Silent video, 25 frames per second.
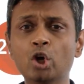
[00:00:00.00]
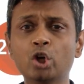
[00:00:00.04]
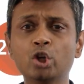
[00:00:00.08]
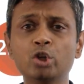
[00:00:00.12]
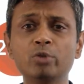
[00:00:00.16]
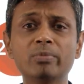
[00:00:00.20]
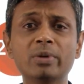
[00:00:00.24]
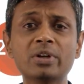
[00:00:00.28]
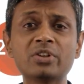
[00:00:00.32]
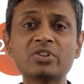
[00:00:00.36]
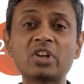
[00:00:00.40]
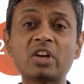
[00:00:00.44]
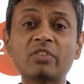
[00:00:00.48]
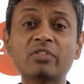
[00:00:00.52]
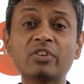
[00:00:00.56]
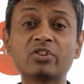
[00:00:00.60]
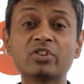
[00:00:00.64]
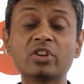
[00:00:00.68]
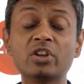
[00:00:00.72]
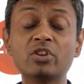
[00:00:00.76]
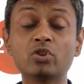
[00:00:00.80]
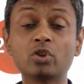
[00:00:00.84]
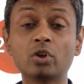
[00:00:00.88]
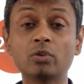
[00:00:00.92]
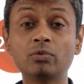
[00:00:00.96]
You must have a
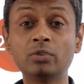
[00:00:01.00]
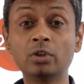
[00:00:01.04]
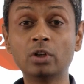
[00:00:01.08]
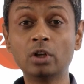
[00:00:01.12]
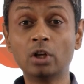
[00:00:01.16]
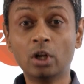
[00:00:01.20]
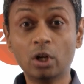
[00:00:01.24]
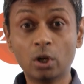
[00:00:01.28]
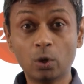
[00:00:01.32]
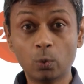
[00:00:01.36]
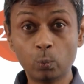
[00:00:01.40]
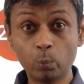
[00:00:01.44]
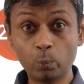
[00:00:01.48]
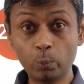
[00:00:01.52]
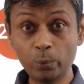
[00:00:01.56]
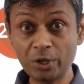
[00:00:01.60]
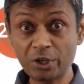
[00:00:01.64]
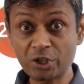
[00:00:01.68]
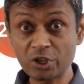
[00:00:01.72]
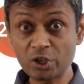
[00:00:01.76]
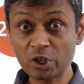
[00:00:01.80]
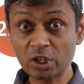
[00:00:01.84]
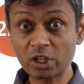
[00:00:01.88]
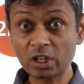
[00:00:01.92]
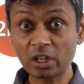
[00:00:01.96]
sense of
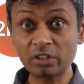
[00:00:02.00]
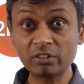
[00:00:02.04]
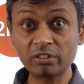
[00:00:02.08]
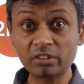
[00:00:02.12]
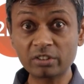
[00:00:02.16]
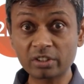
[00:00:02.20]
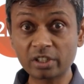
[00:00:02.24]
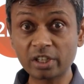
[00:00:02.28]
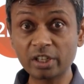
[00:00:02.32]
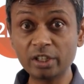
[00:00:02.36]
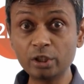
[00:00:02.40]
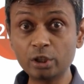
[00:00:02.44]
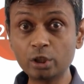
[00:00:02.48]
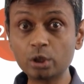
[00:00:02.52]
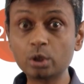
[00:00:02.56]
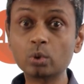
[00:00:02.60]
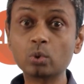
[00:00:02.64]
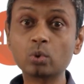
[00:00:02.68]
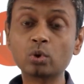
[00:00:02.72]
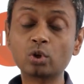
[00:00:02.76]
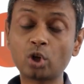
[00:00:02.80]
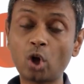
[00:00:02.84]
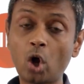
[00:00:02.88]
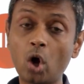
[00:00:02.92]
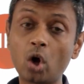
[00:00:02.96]
which constraint
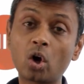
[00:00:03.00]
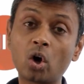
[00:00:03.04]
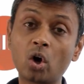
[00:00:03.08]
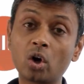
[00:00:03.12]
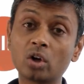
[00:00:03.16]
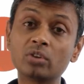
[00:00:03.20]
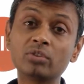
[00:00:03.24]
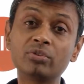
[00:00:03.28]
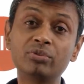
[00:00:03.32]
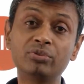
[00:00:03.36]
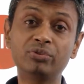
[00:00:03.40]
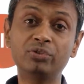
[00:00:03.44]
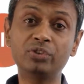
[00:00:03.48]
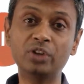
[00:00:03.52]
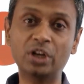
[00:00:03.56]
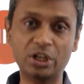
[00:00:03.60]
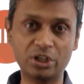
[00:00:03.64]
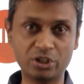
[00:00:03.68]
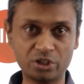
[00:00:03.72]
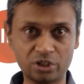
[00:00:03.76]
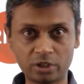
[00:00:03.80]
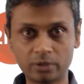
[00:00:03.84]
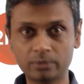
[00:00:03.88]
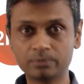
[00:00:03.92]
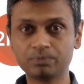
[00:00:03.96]
to knock on
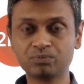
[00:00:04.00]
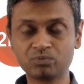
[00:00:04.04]
first.